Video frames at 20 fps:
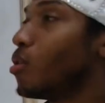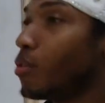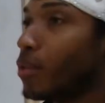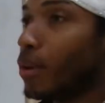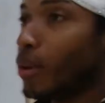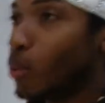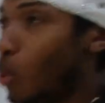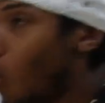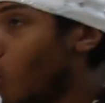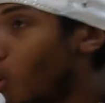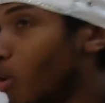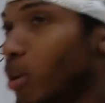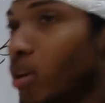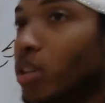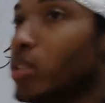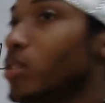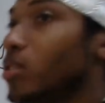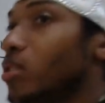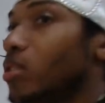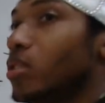the
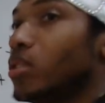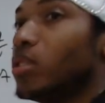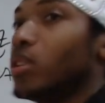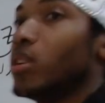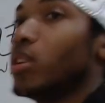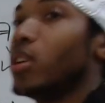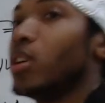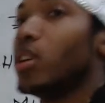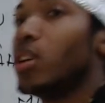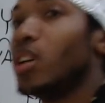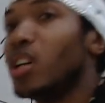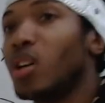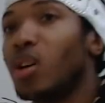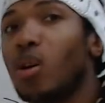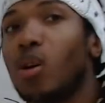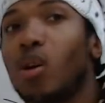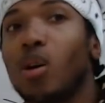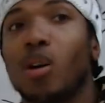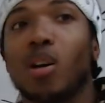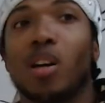water.
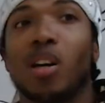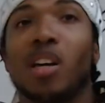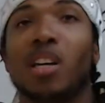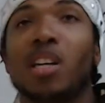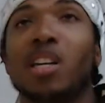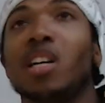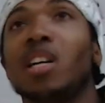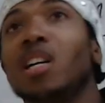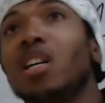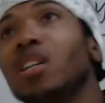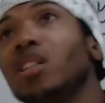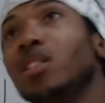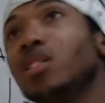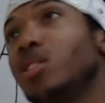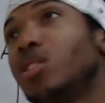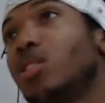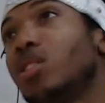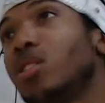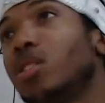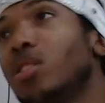He
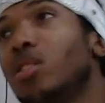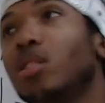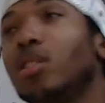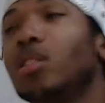is